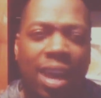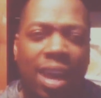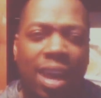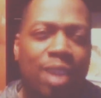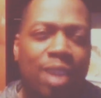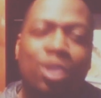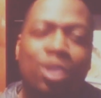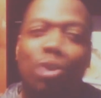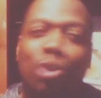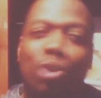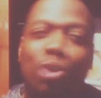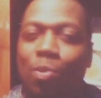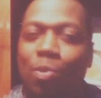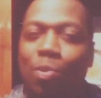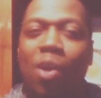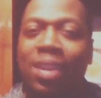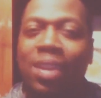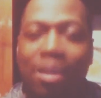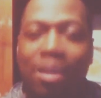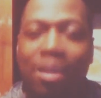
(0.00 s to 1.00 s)
so you
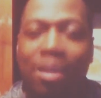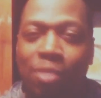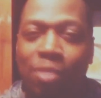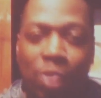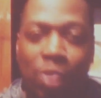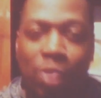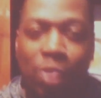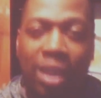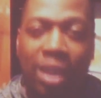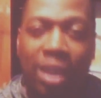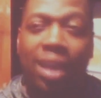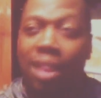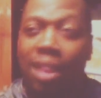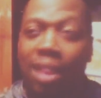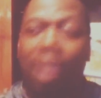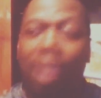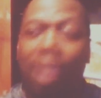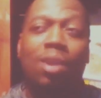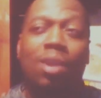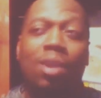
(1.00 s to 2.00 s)
partied every weekend? Like,
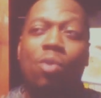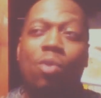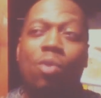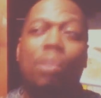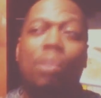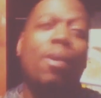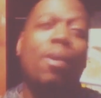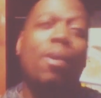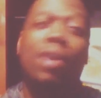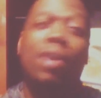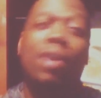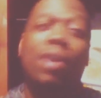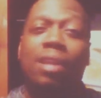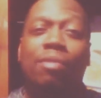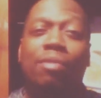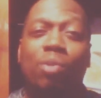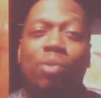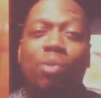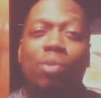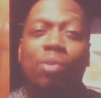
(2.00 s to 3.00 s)
no, we partied every
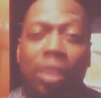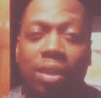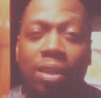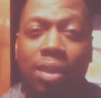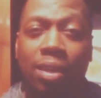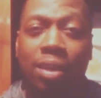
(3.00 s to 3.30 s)
week.